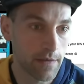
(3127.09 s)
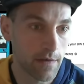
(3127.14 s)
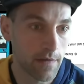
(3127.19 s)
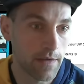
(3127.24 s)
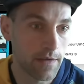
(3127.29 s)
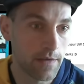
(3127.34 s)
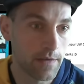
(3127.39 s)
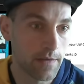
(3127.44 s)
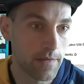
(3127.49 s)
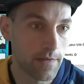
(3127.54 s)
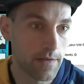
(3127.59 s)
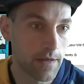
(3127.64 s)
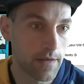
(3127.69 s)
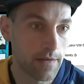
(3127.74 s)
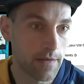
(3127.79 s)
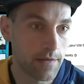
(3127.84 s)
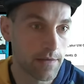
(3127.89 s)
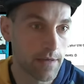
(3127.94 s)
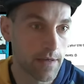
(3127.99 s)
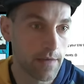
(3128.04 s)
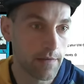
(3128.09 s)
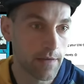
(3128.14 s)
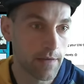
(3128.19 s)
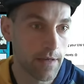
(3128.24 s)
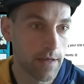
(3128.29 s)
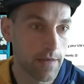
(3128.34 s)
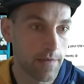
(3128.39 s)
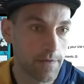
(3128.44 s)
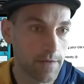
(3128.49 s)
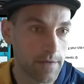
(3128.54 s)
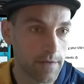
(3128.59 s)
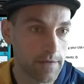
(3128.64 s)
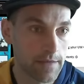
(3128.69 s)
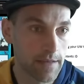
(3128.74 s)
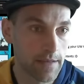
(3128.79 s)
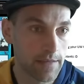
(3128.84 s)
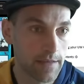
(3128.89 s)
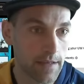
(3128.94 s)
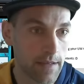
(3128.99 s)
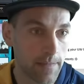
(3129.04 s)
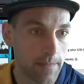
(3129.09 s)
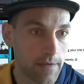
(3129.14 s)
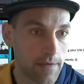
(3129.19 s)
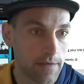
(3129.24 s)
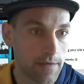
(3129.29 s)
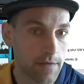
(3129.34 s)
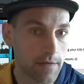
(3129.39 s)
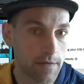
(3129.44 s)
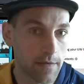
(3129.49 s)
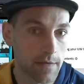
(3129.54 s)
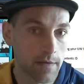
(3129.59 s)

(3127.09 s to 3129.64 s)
Oh, they do have a Lotleth Giant right now for 6 damage.